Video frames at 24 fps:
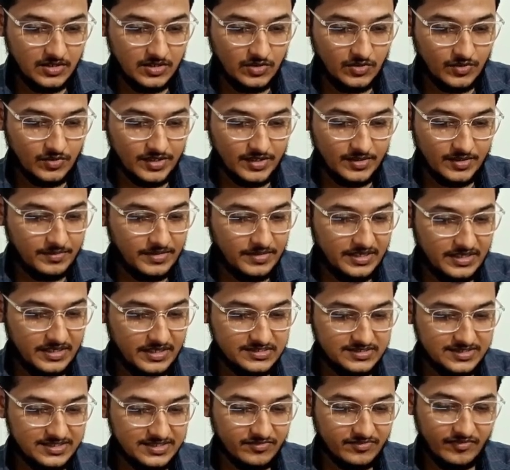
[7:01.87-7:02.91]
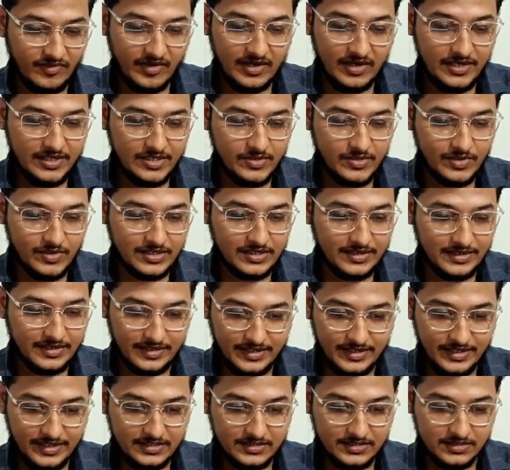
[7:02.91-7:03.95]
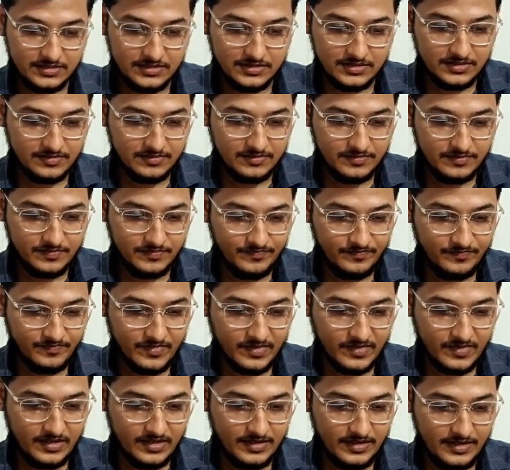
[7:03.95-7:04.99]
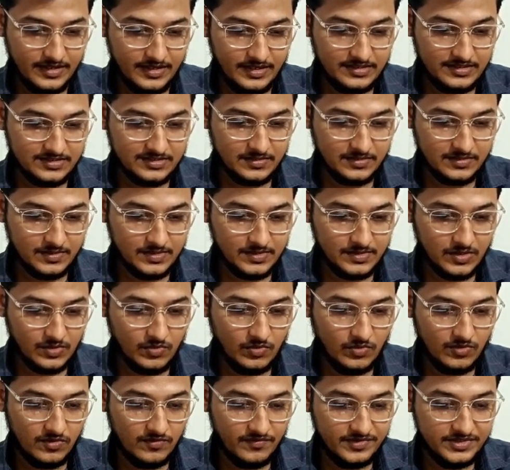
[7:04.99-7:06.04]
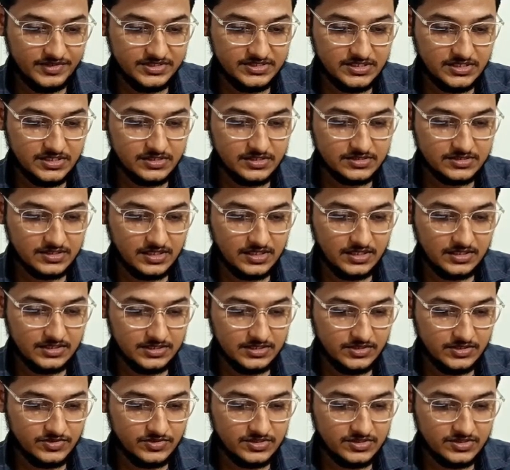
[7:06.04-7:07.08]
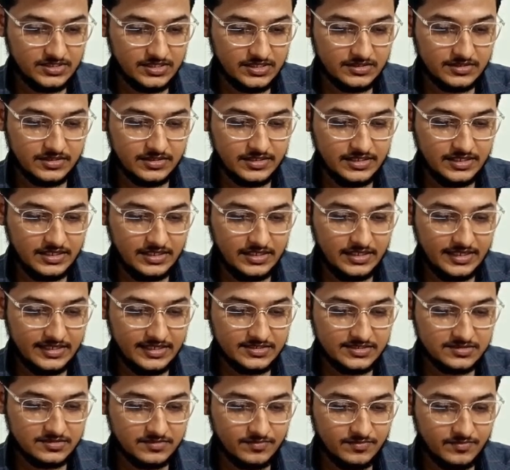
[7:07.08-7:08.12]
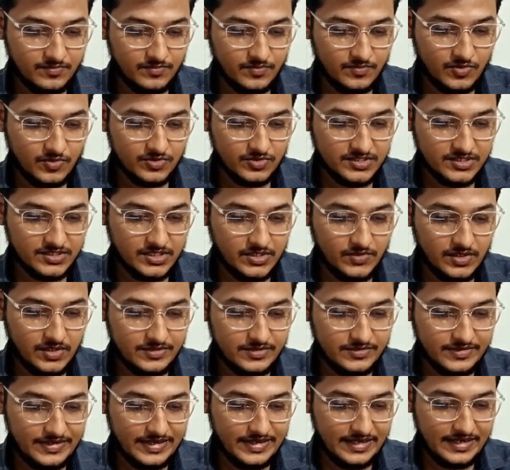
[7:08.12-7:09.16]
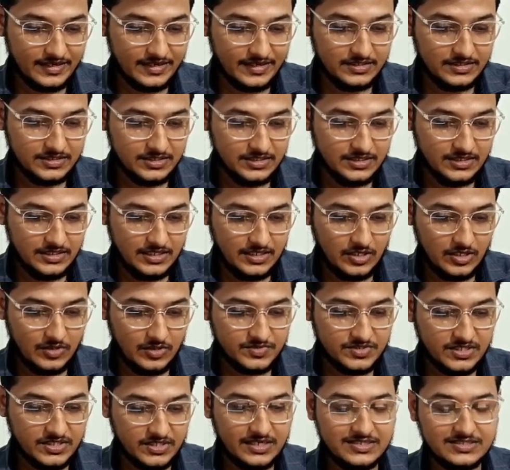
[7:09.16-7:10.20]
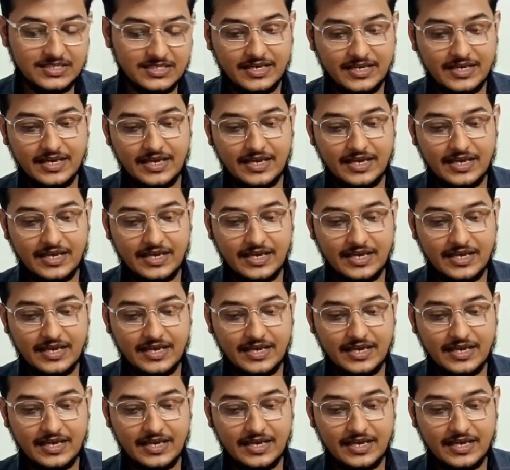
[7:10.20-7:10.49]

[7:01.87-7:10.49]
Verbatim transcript: okay, many J S file it will create, and some of the core features you see the three lanes, procedural track, obstacles.